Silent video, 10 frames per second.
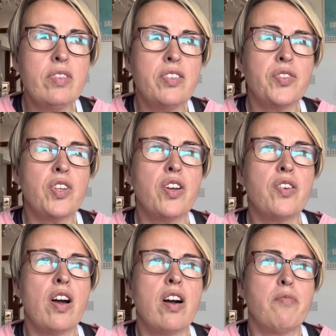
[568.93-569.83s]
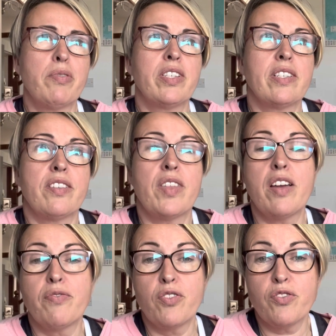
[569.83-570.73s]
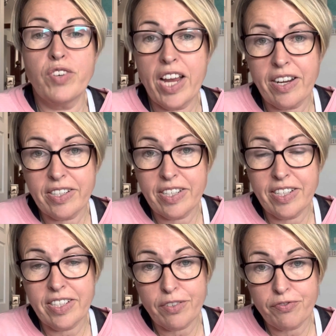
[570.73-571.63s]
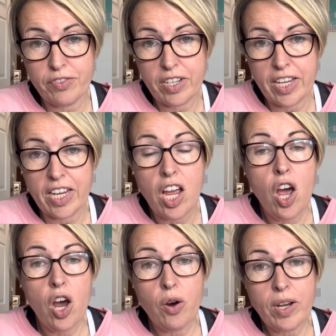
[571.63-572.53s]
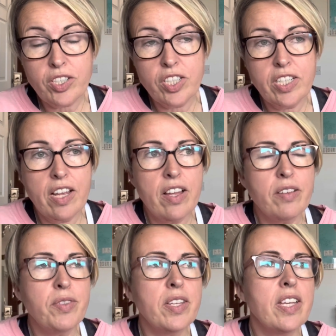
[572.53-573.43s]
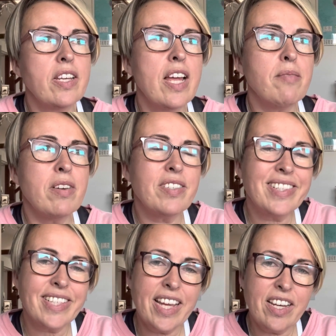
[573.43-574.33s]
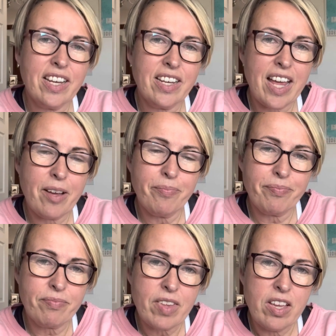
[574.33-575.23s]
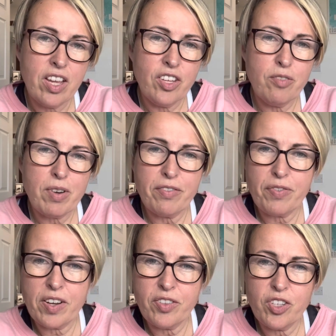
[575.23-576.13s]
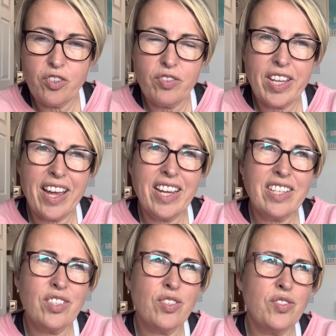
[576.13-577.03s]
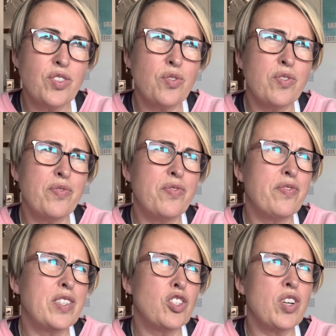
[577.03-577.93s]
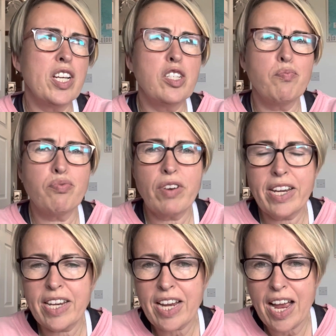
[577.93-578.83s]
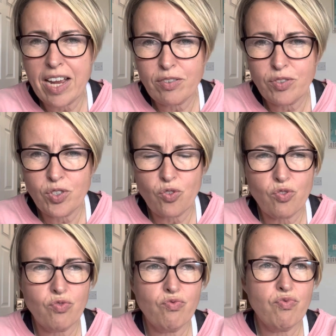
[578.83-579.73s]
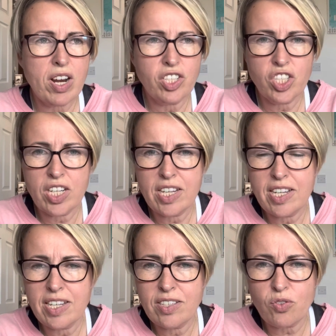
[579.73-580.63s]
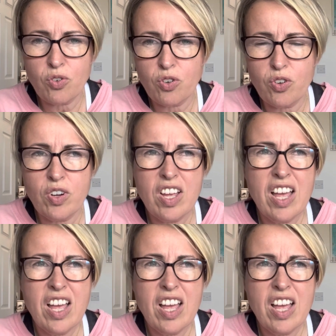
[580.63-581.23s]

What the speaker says: So our bodies are therefore reacting differently. Oh, actually, yeah, I'm thinking our skin, you might find that you're getting sort of strange breakouts or rashes, or